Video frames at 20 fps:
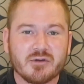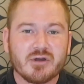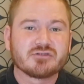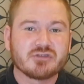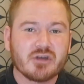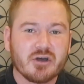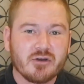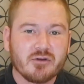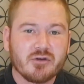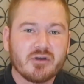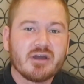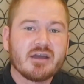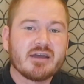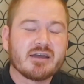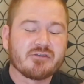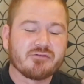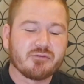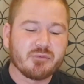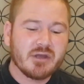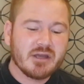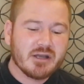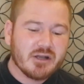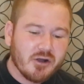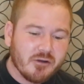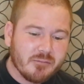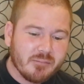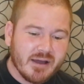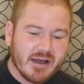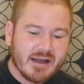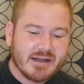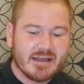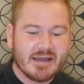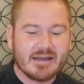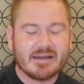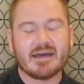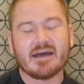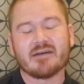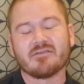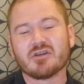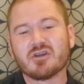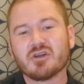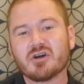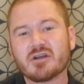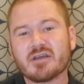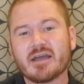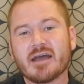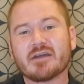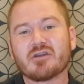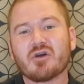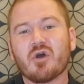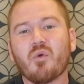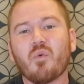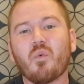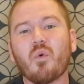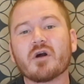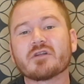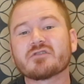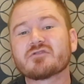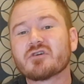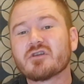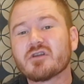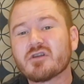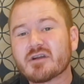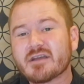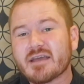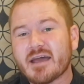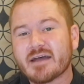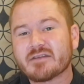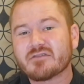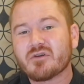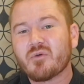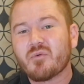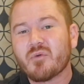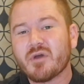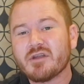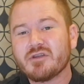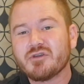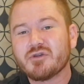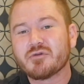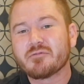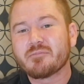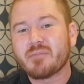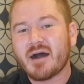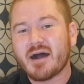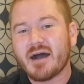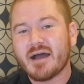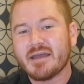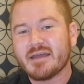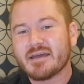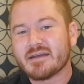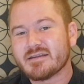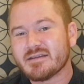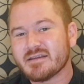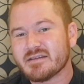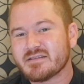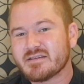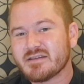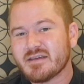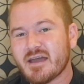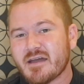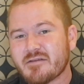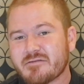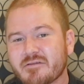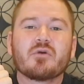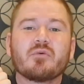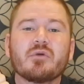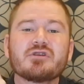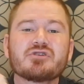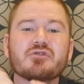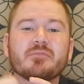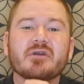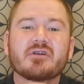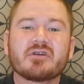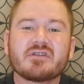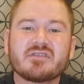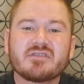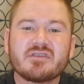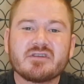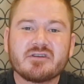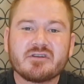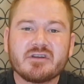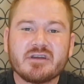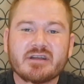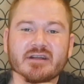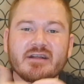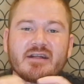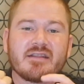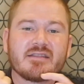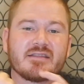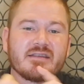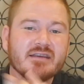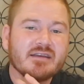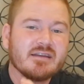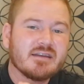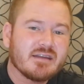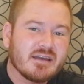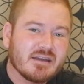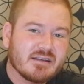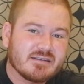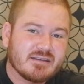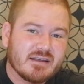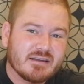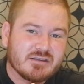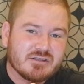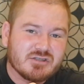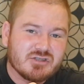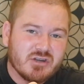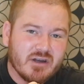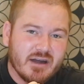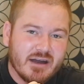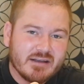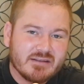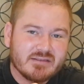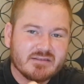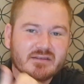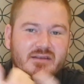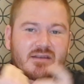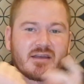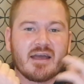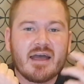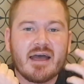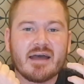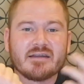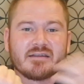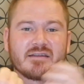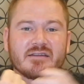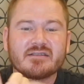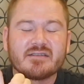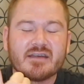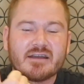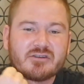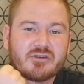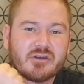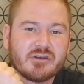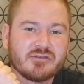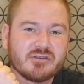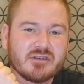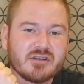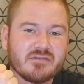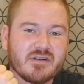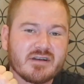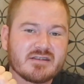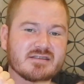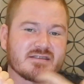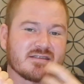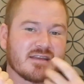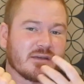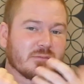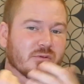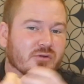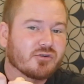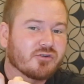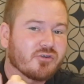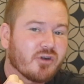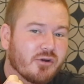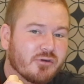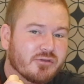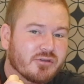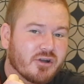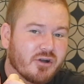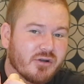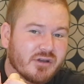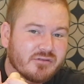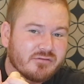So if we go back and have a look at what to look at when you buy an ETF, we should be considering the index that it tracks, and is that going to give us stable growth going